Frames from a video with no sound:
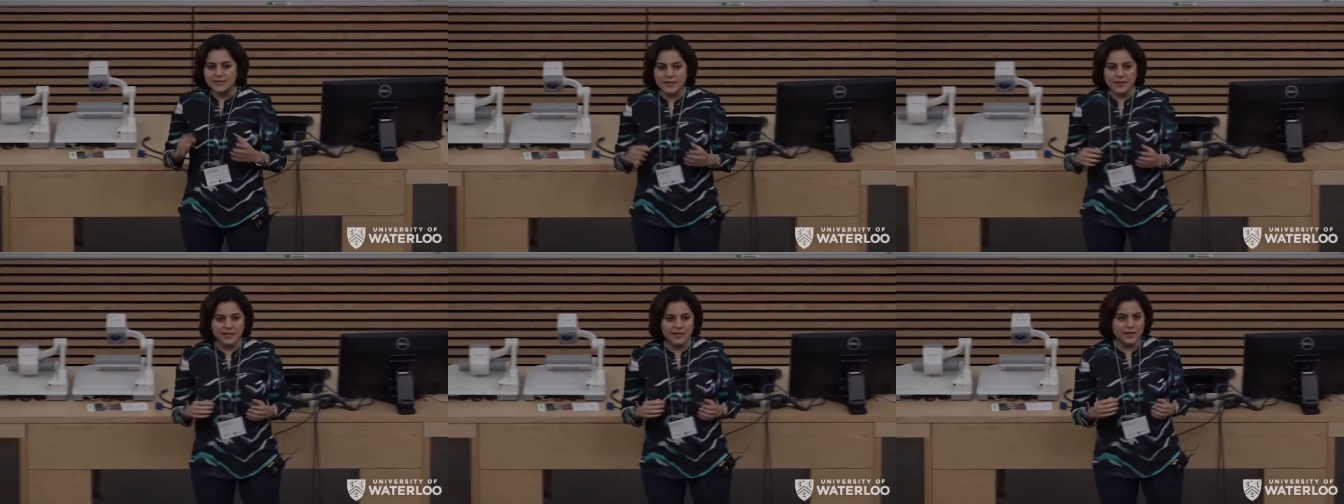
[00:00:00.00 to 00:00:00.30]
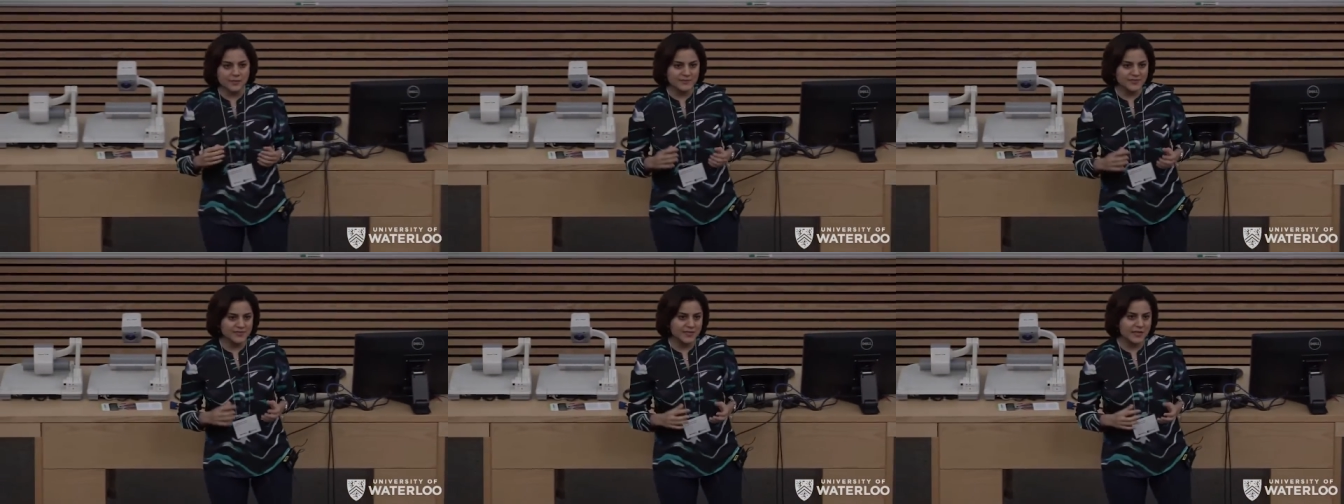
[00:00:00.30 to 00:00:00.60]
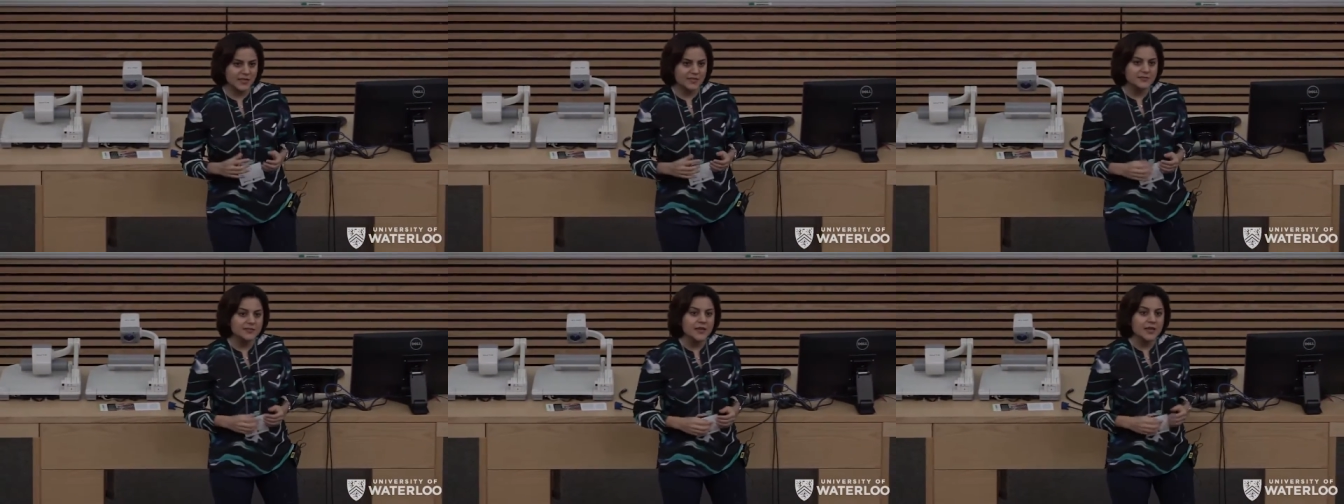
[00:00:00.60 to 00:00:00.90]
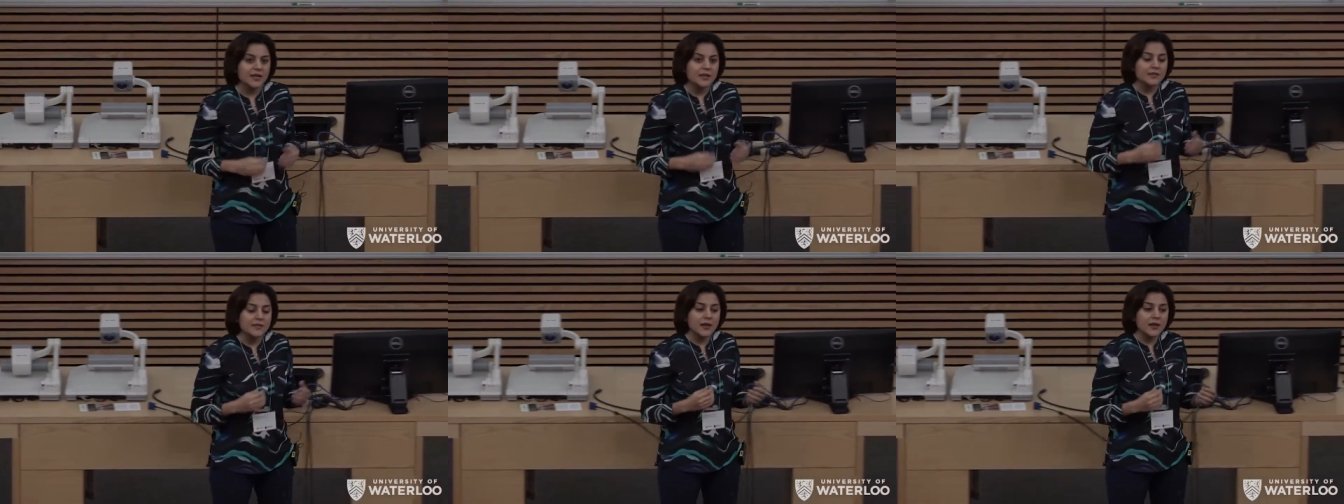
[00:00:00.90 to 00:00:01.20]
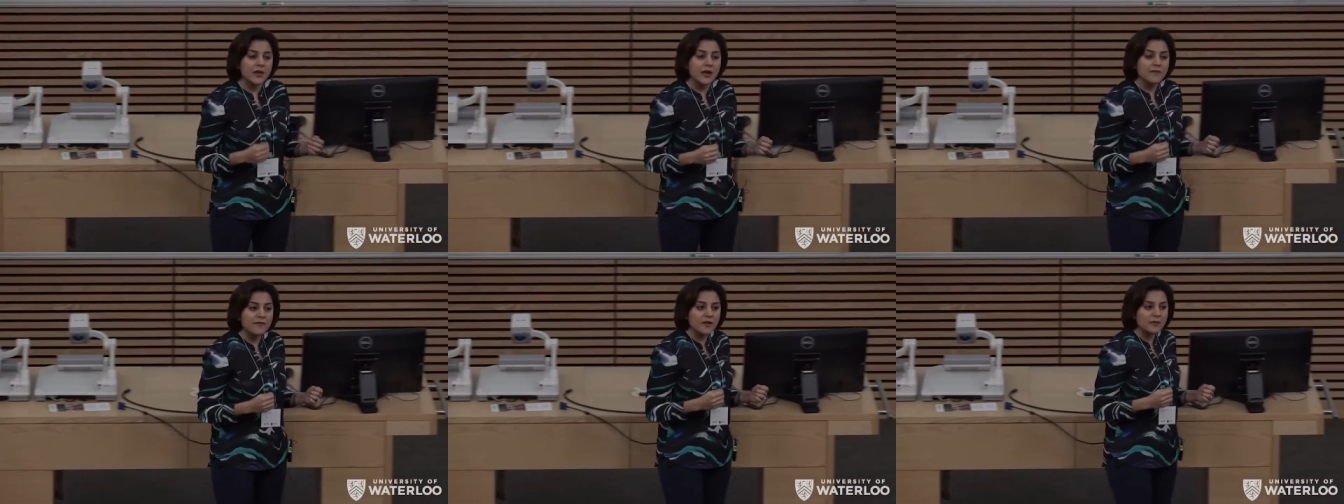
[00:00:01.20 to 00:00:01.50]
circumstance, the
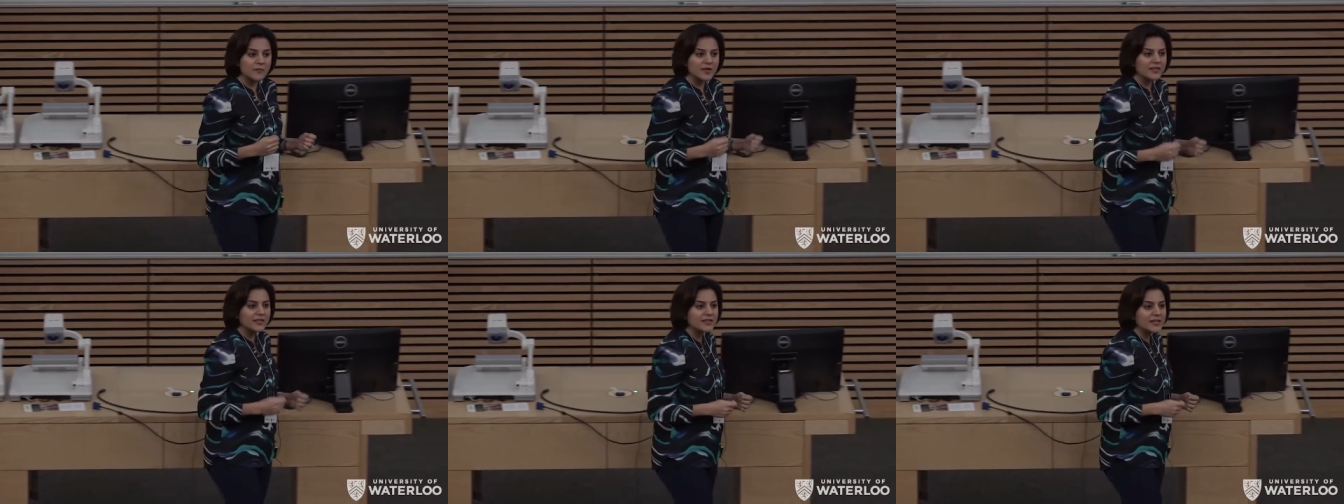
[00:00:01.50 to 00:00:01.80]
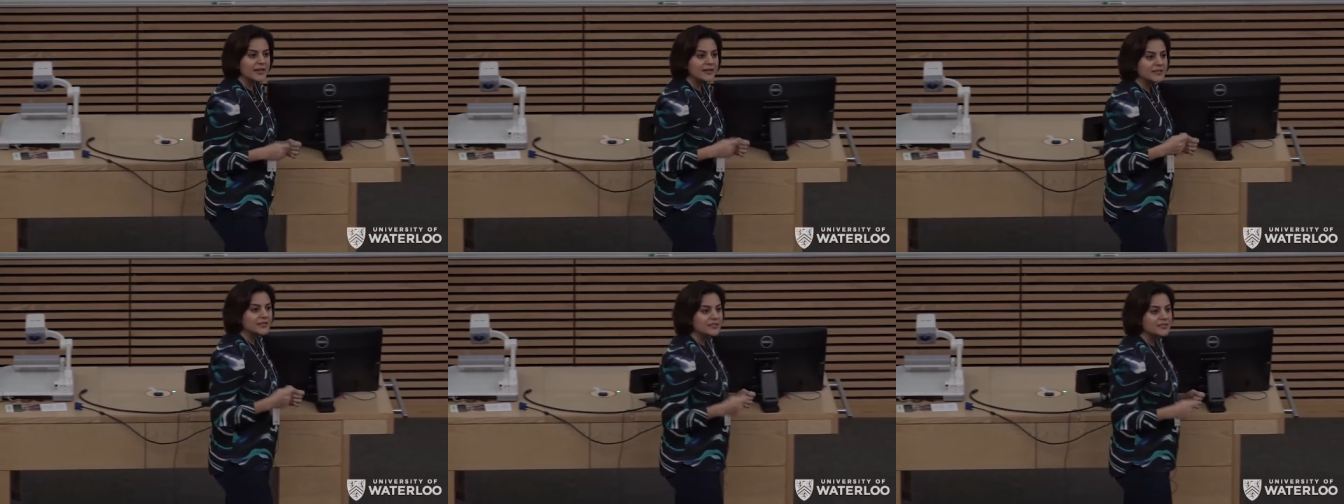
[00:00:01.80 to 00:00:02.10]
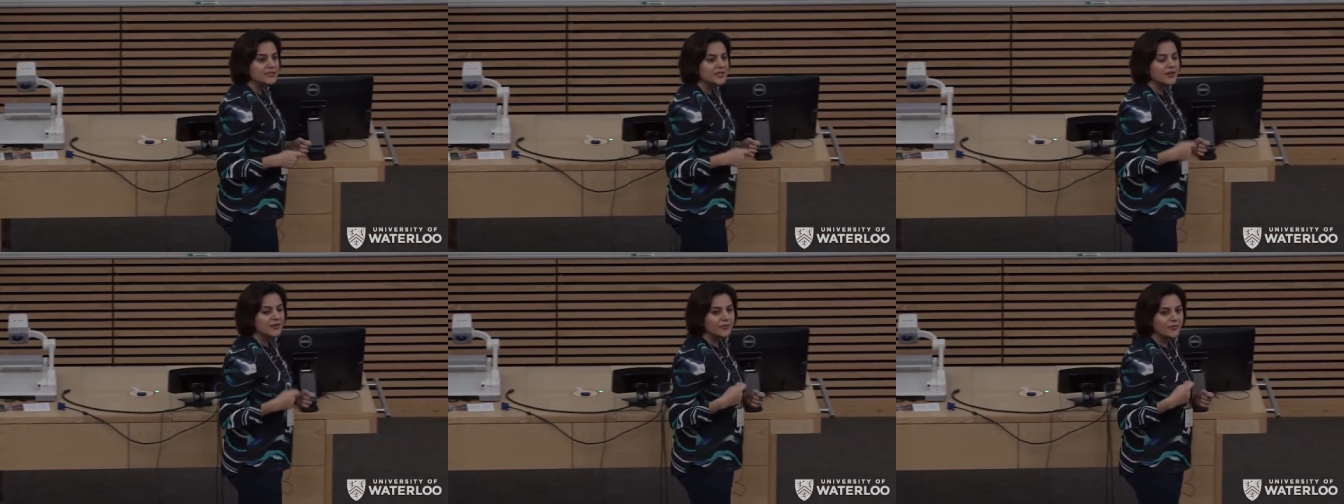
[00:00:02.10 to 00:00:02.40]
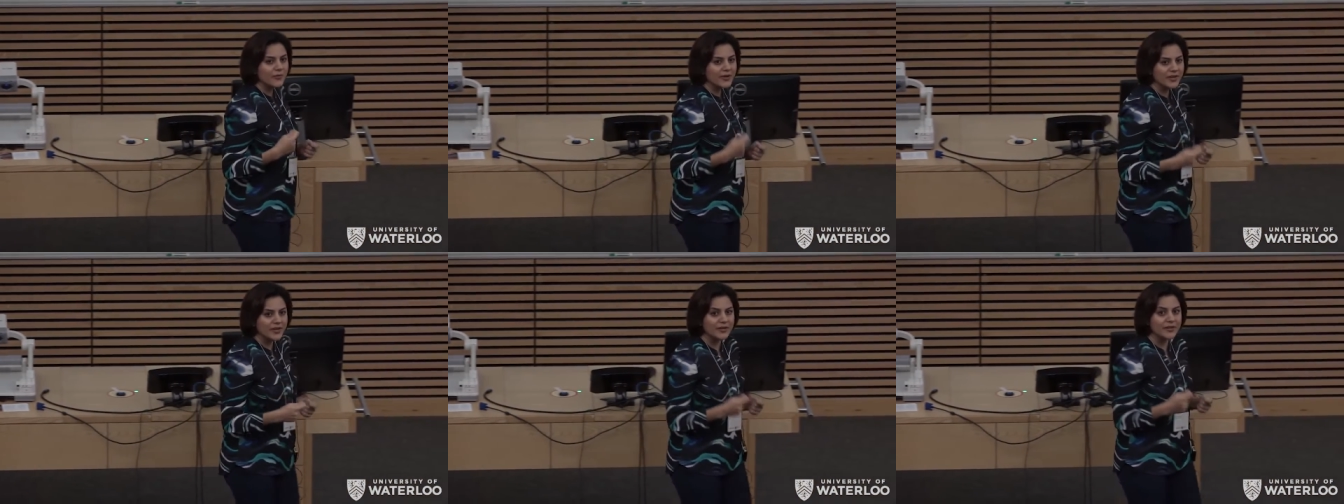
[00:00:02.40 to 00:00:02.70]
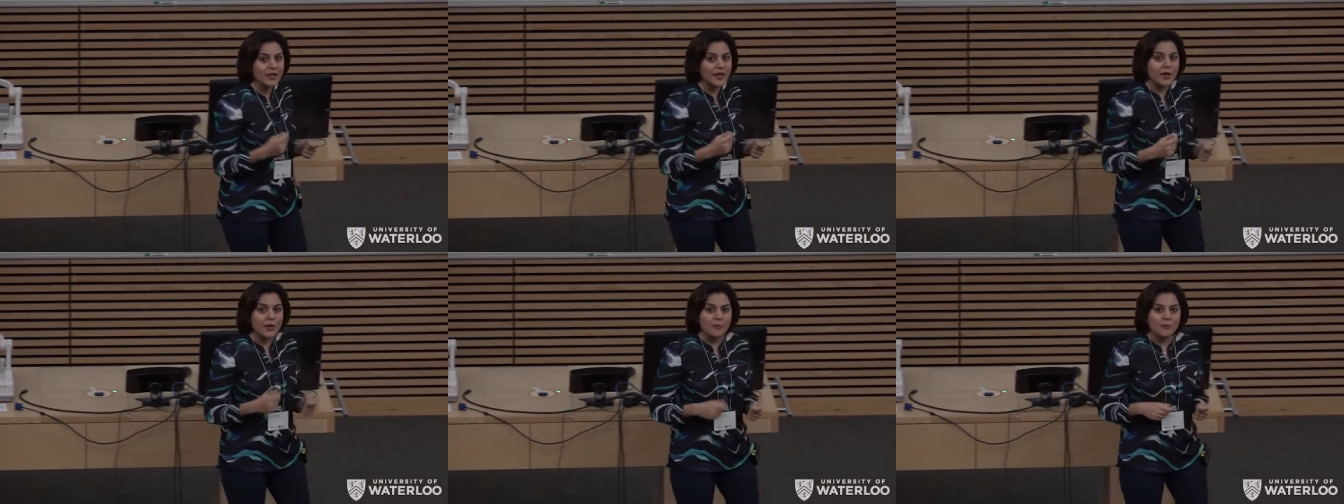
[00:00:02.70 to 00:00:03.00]
government can intervene